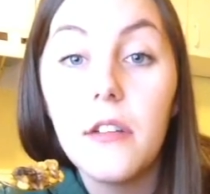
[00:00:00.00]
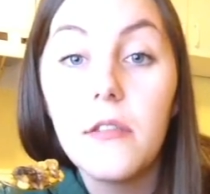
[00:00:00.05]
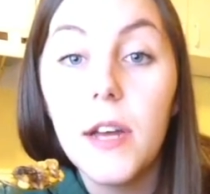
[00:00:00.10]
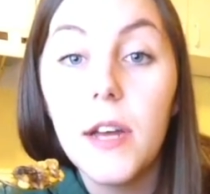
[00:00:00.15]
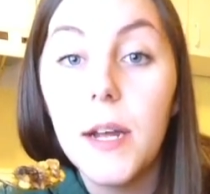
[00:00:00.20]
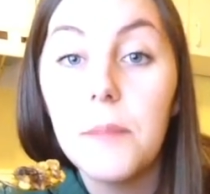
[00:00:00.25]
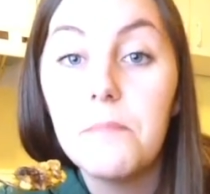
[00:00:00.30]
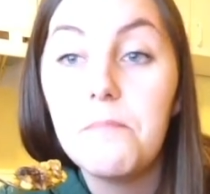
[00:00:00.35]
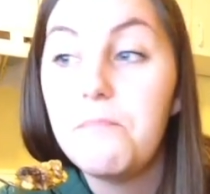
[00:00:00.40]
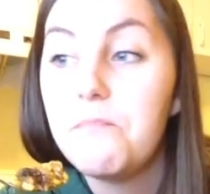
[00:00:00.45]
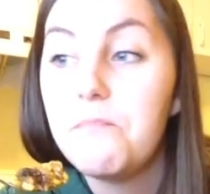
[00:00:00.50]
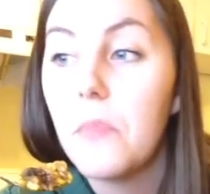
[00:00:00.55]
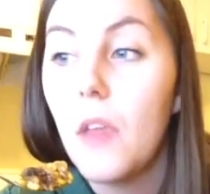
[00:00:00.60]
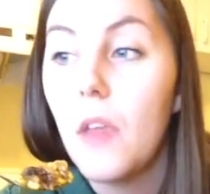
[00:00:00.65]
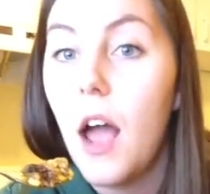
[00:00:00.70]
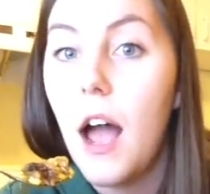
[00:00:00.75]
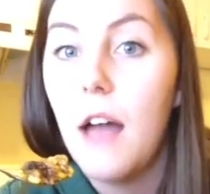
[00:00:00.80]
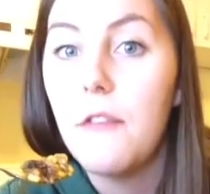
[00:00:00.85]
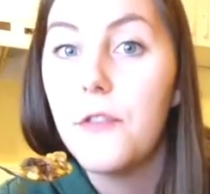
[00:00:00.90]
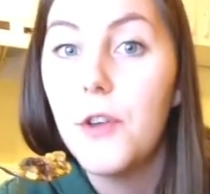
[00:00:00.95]
Like,
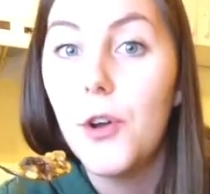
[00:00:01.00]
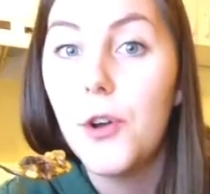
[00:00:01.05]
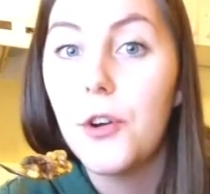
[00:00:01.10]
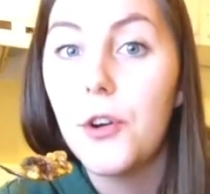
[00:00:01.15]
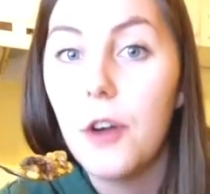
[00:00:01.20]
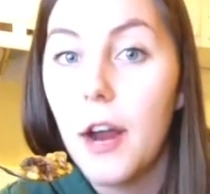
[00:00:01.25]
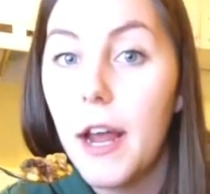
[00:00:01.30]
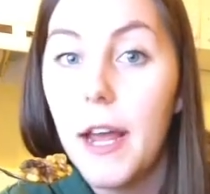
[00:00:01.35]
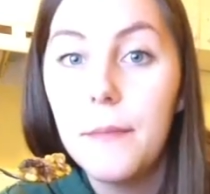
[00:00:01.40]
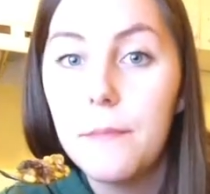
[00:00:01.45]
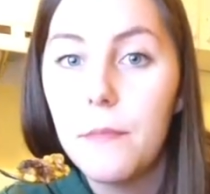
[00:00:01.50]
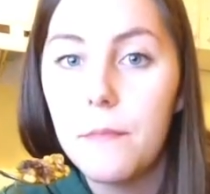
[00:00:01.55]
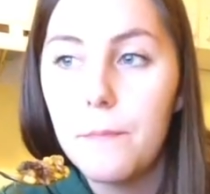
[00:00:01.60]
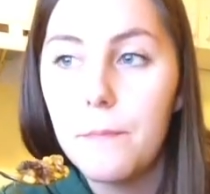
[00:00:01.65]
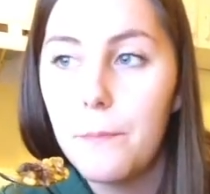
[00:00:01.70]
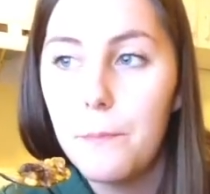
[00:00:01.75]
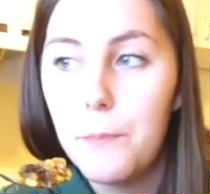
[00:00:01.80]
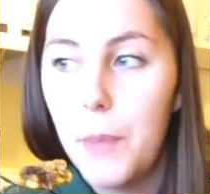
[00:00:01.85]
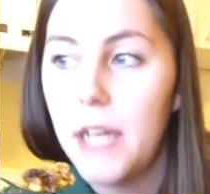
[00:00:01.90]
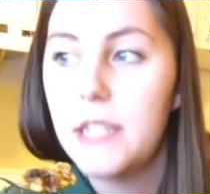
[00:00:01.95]
I feel great.
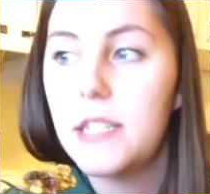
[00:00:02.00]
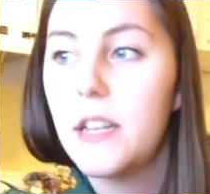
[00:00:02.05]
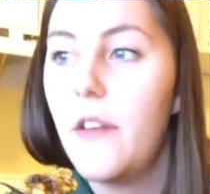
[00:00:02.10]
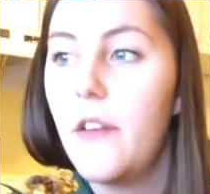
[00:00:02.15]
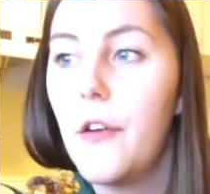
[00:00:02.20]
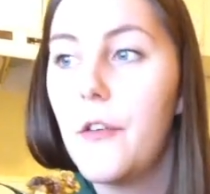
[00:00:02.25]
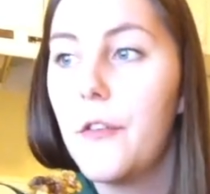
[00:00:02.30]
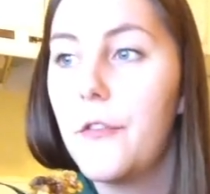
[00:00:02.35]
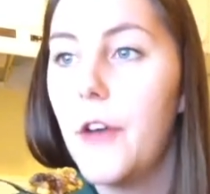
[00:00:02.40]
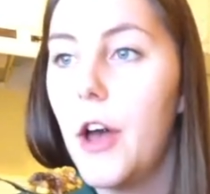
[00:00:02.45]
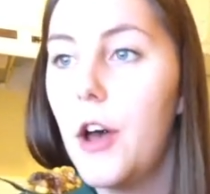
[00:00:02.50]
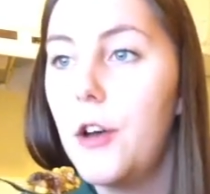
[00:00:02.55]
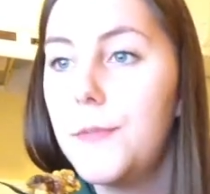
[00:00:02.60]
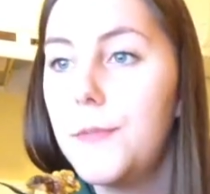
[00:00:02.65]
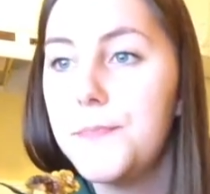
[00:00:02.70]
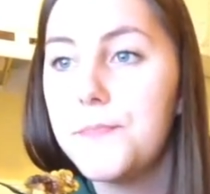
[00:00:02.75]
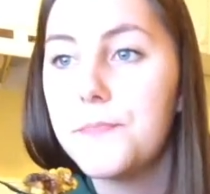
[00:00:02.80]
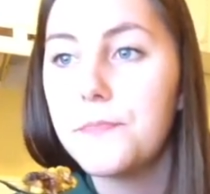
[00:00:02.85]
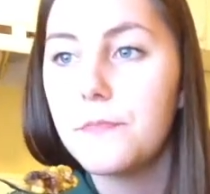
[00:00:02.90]
Best I've ever felt.